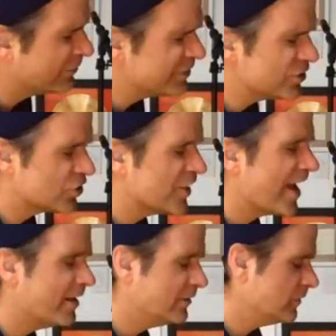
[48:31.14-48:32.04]
a
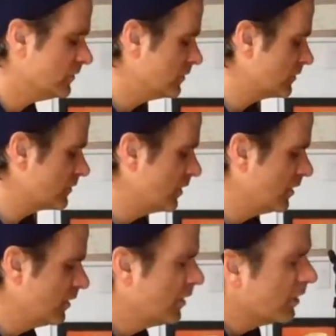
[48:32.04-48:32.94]
chance
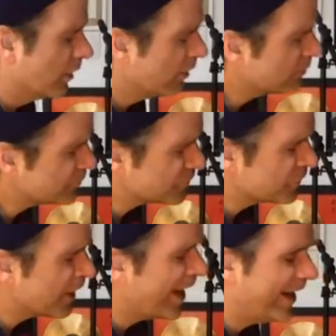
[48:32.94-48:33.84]
of
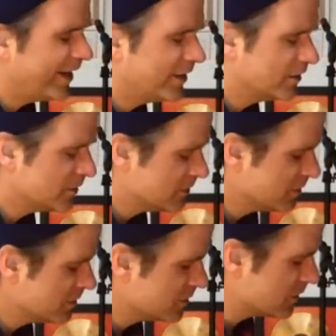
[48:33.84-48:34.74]

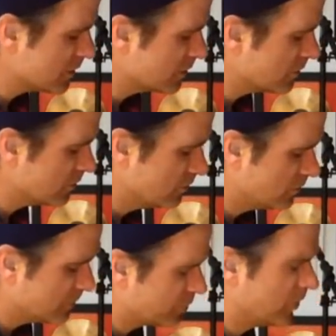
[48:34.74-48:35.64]
finding a
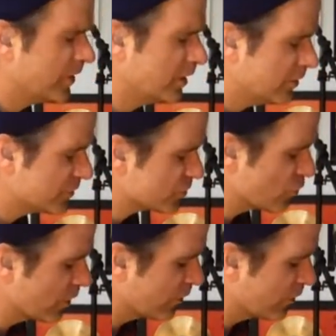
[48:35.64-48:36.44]
place where